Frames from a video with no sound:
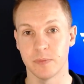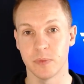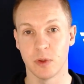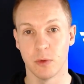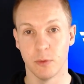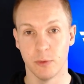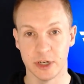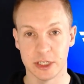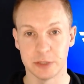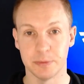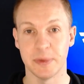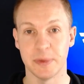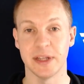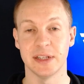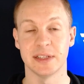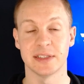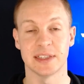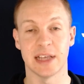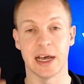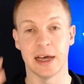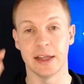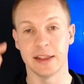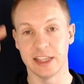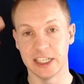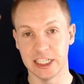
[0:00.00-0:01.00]
which means
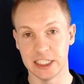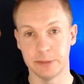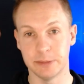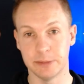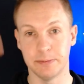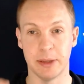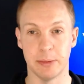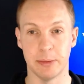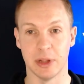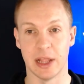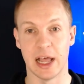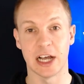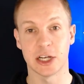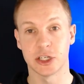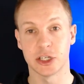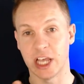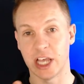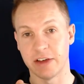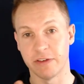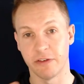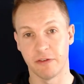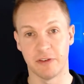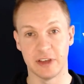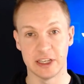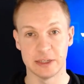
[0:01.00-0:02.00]
that these people actually have
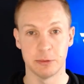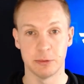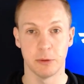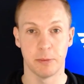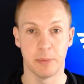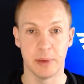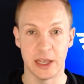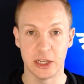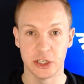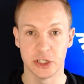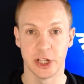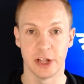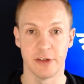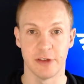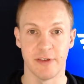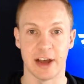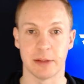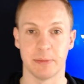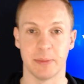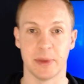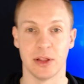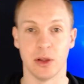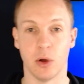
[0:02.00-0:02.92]
a Facebook page and they're admin.